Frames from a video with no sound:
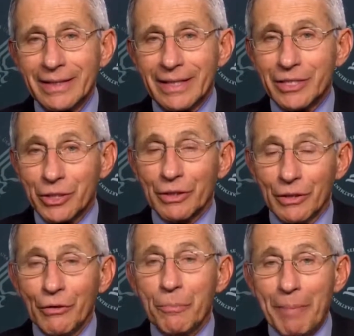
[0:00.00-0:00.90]
is going to
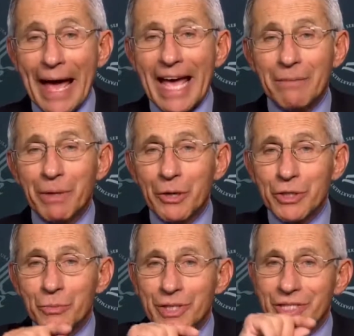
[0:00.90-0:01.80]
look bad
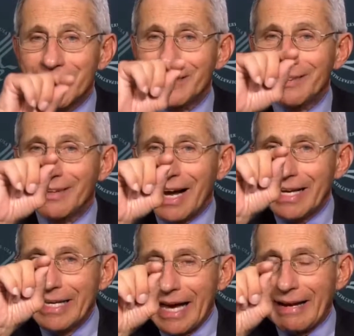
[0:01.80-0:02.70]
because we're still not
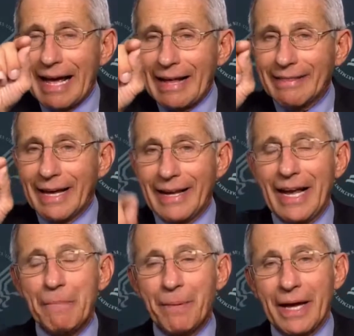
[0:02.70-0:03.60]
yet at that
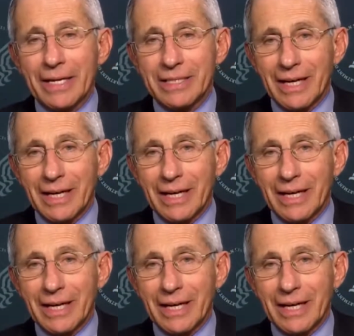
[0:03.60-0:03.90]
apex.